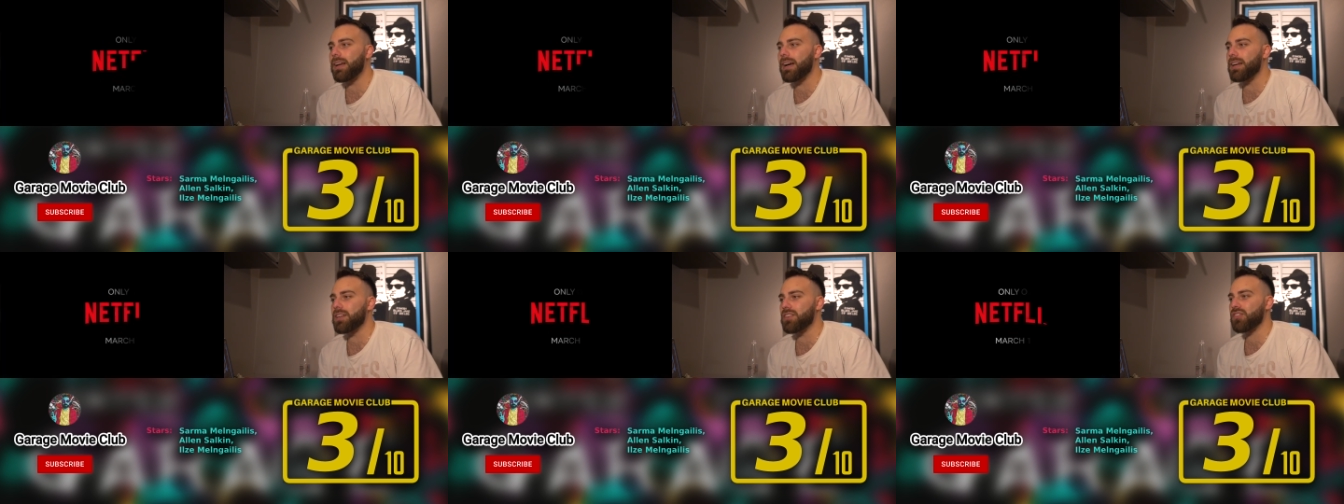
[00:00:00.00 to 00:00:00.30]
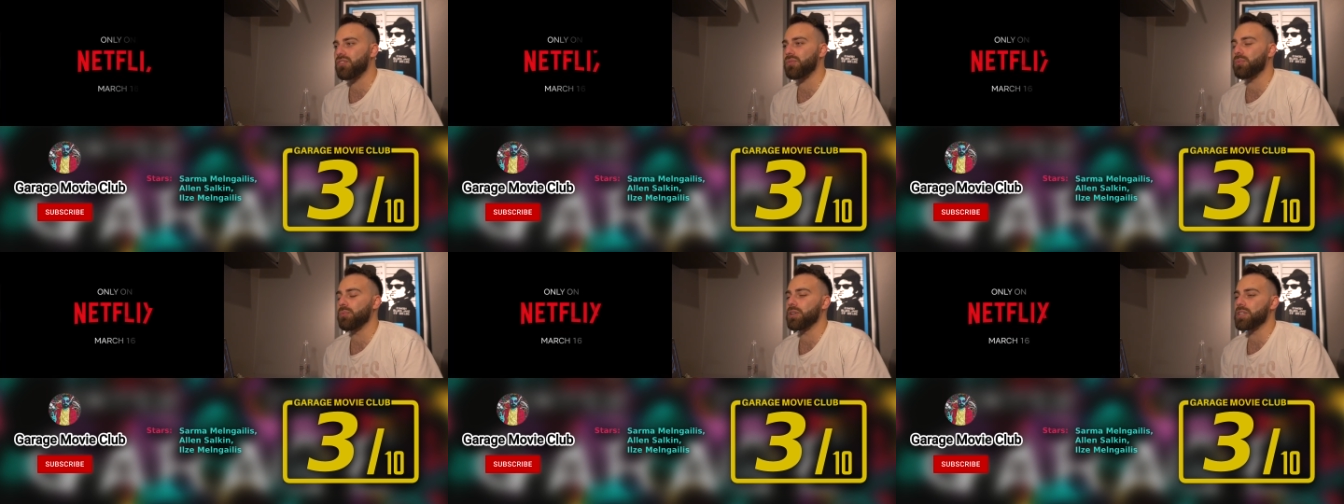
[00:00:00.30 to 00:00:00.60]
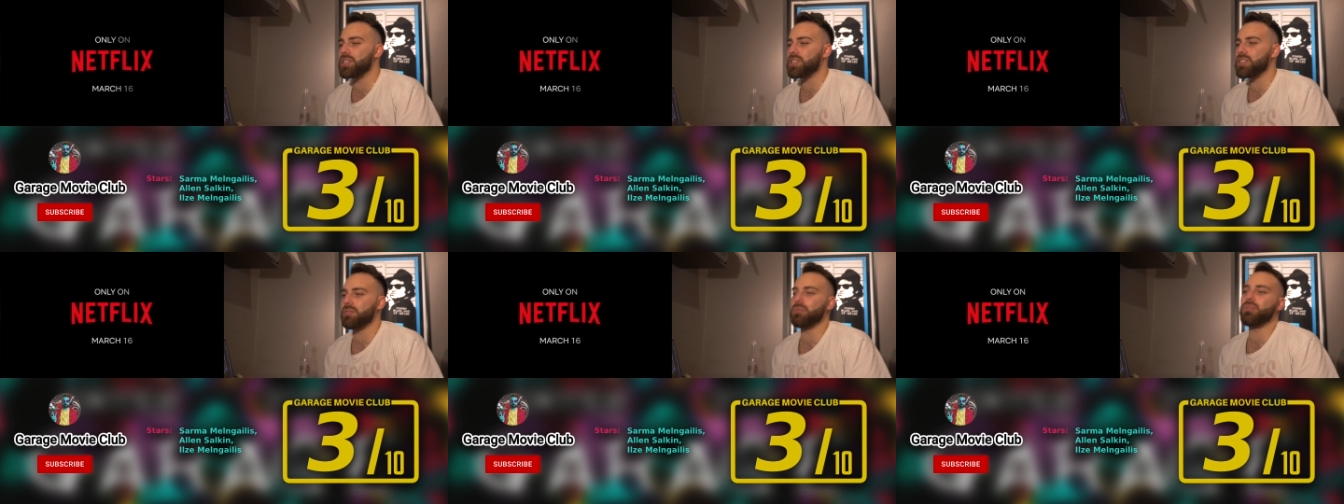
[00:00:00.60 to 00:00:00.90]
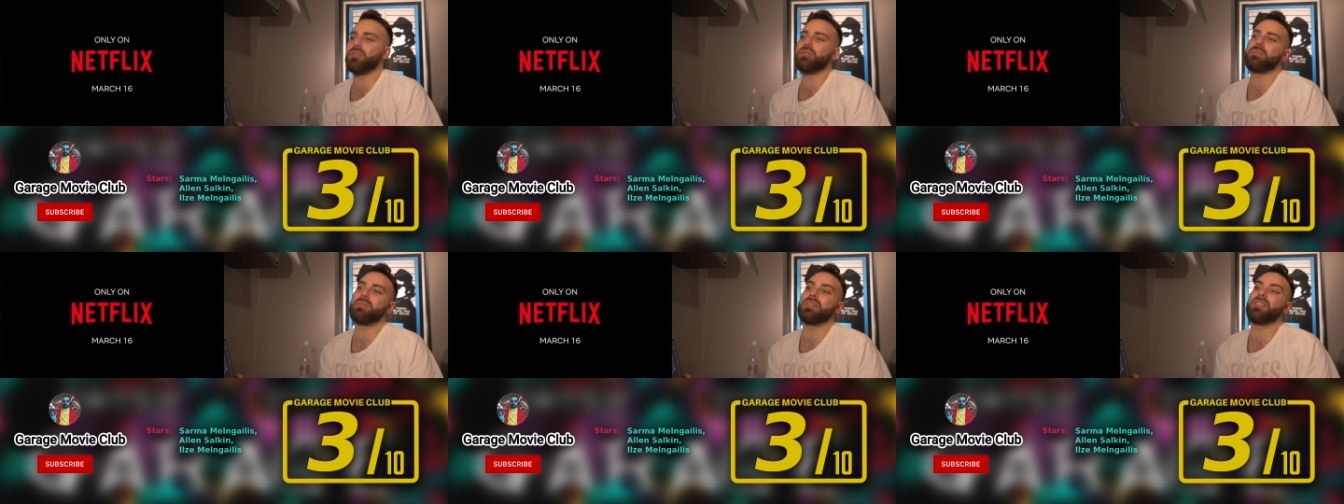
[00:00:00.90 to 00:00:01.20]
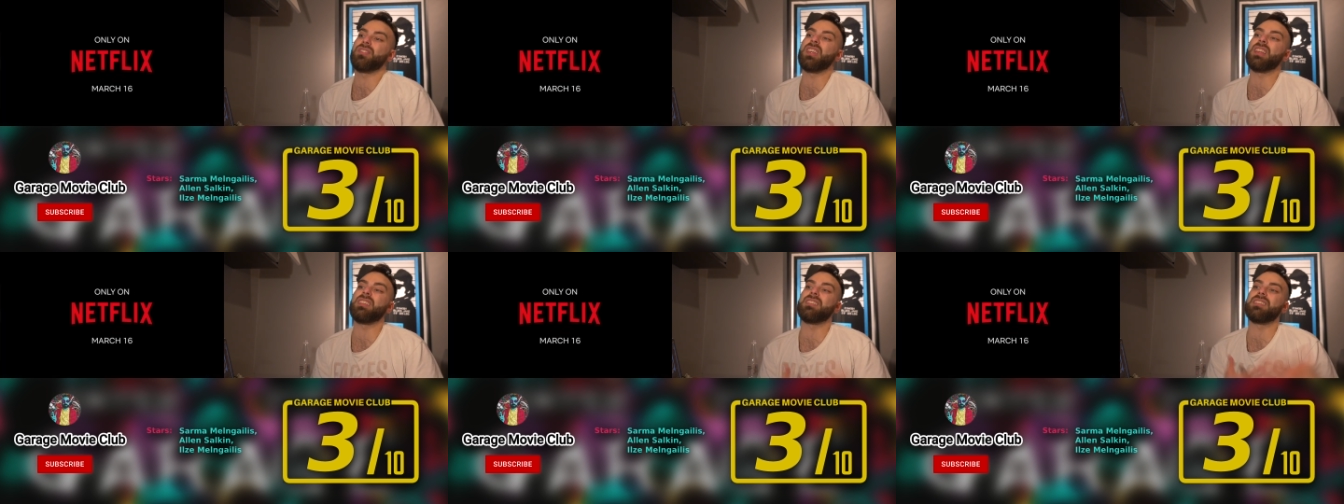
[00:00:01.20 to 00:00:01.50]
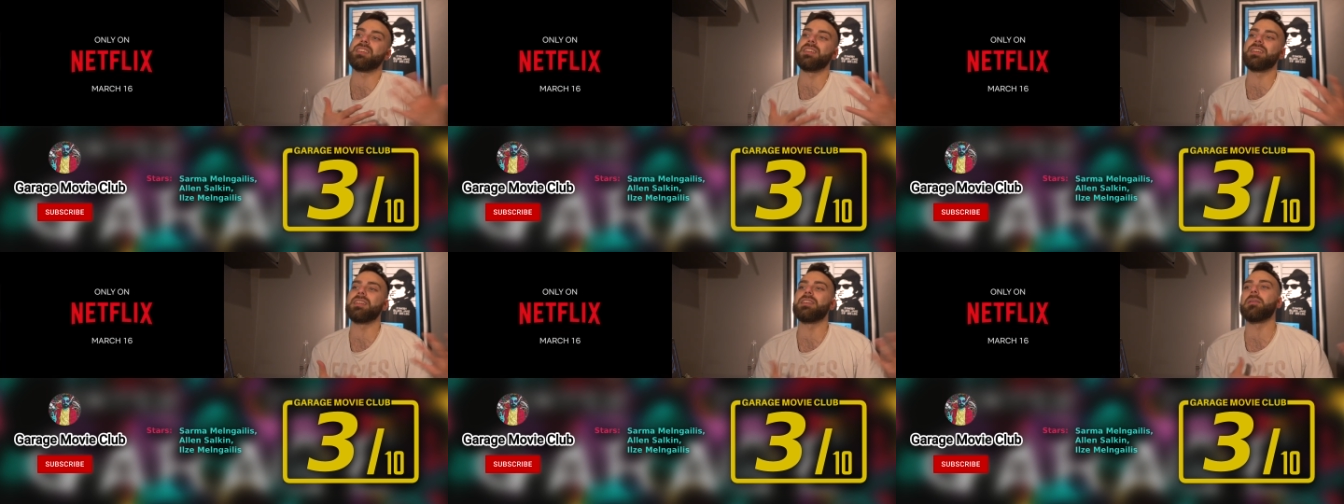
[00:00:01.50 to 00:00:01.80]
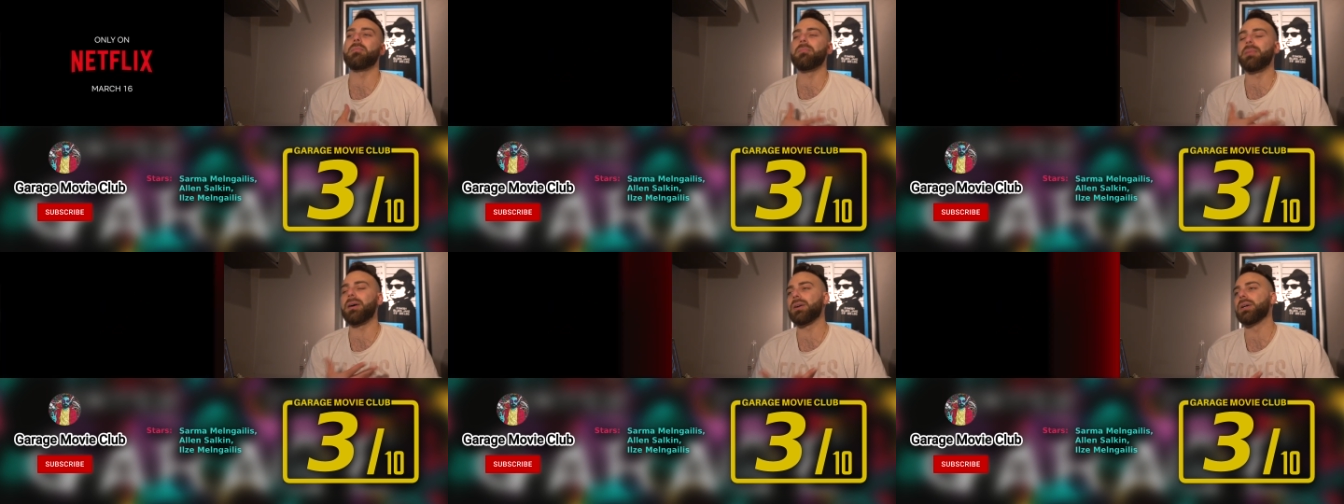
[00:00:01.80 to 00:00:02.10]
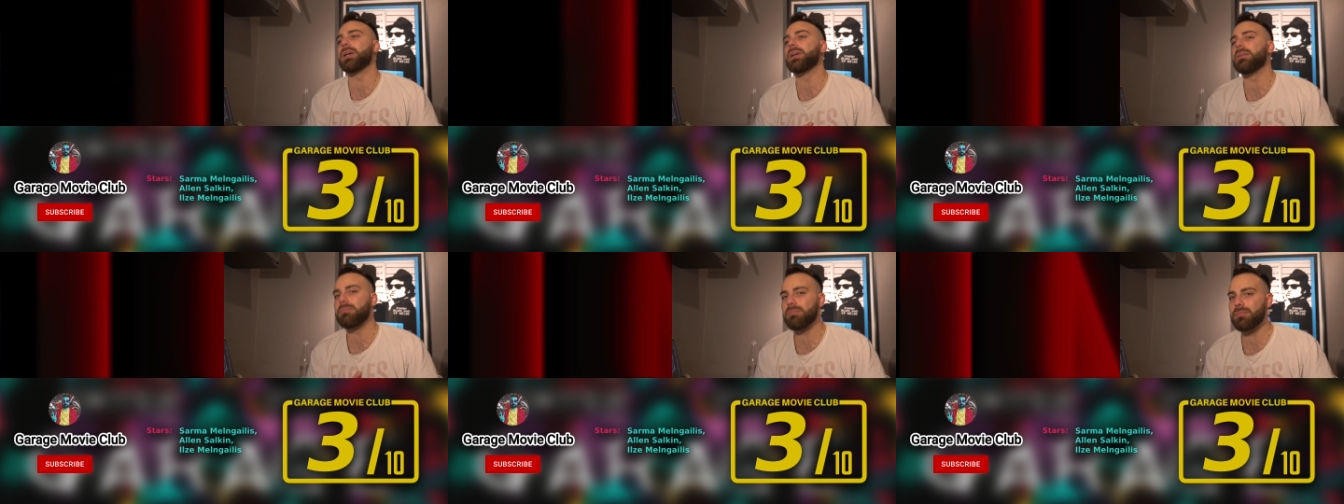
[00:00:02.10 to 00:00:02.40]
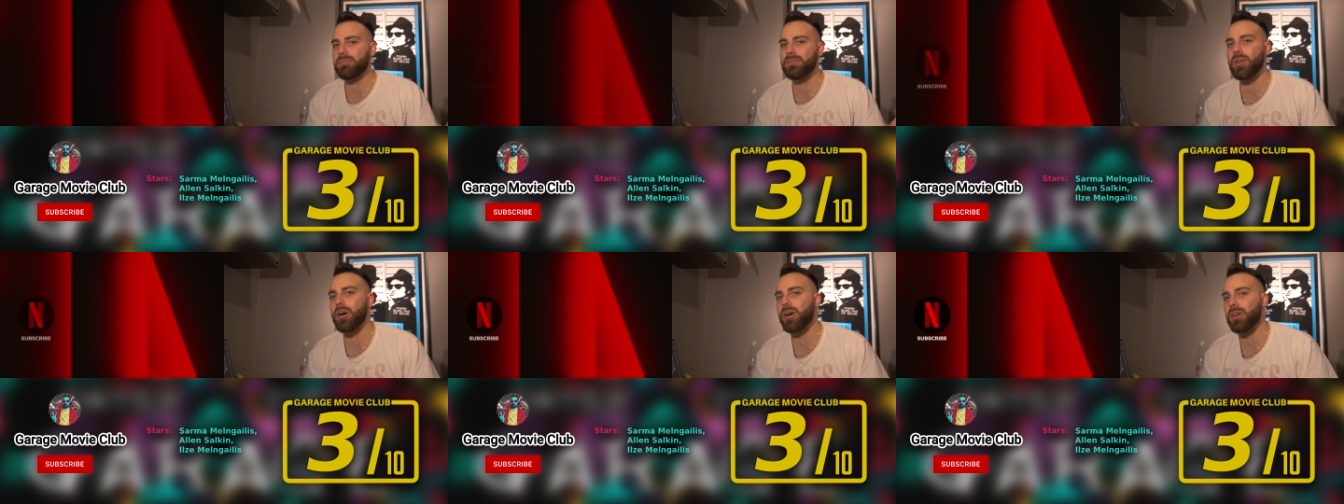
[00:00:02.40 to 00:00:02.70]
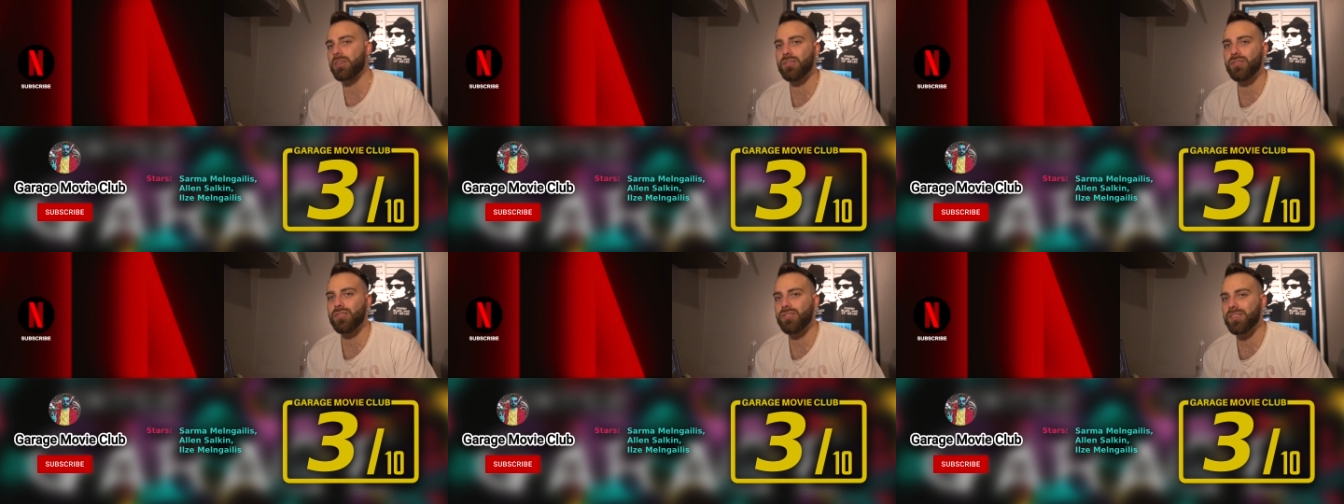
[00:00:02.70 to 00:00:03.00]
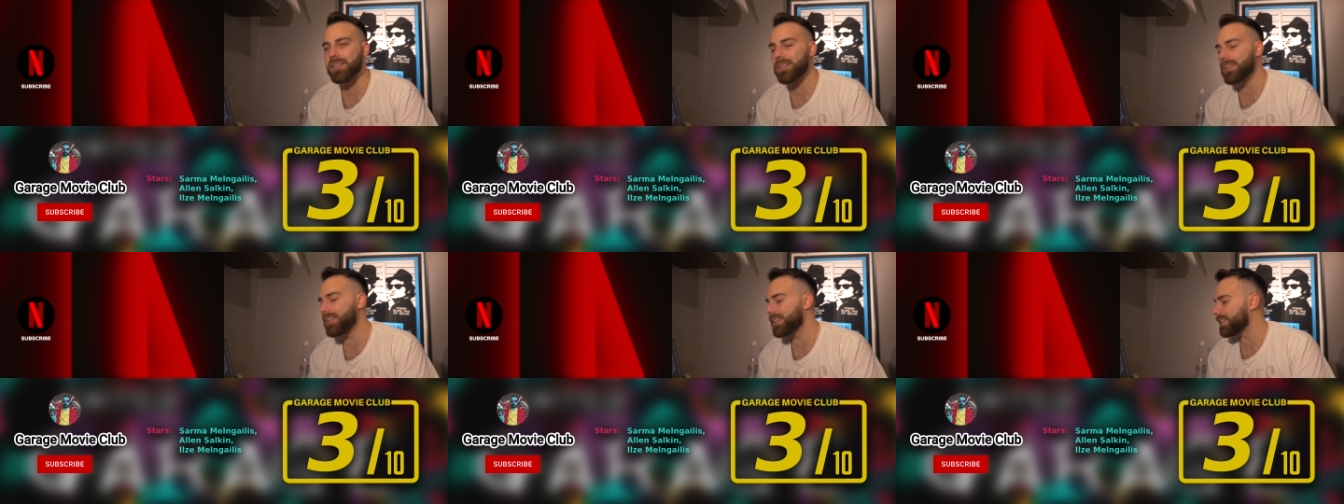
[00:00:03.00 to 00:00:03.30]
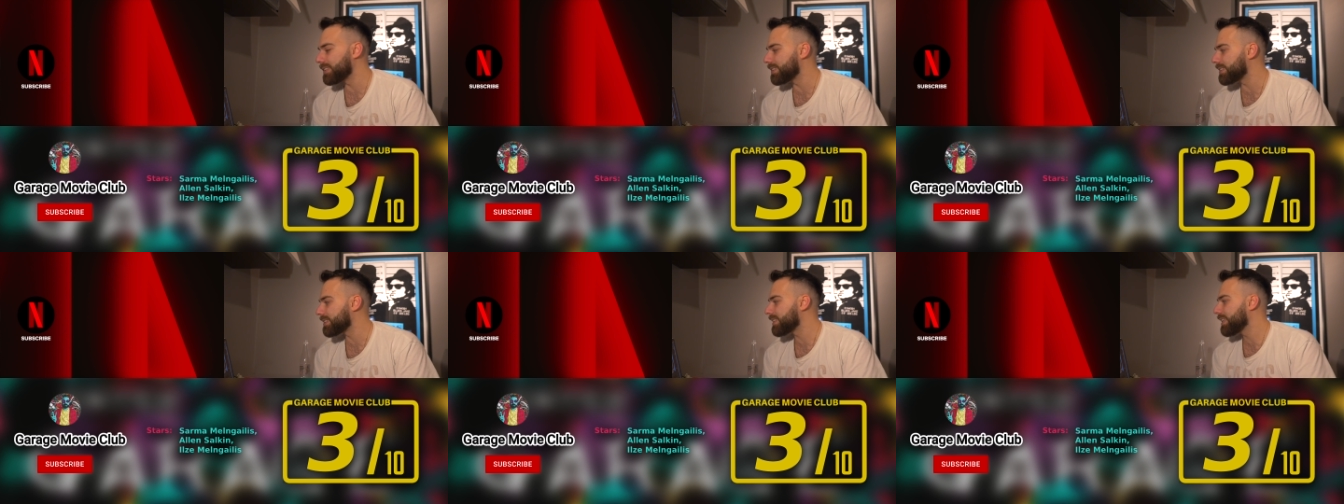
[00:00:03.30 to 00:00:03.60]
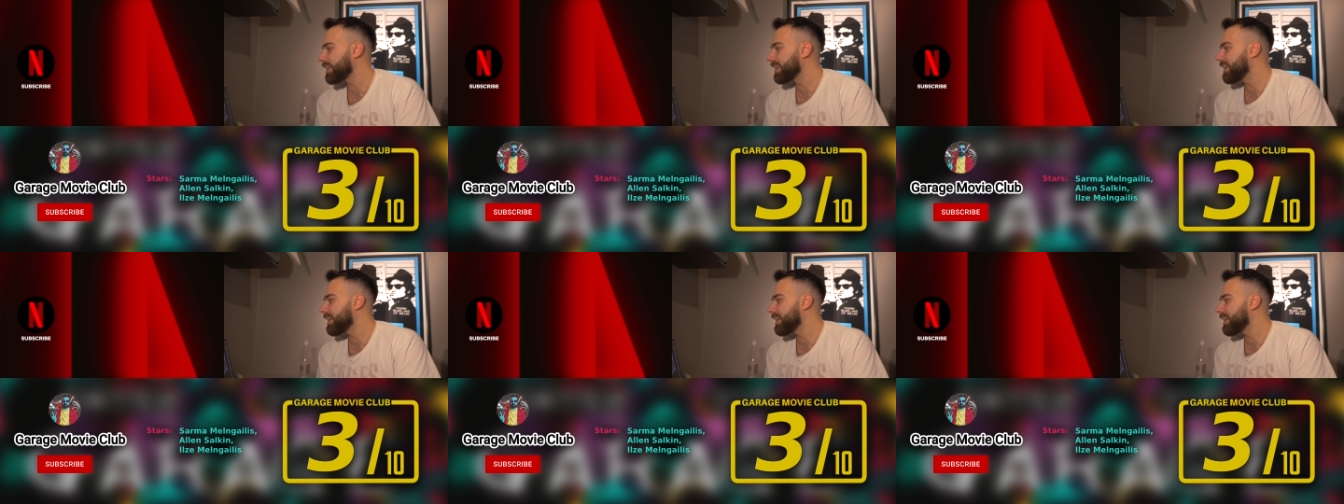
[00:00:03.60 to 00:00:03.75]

I just wished it was presented in a better docuseries.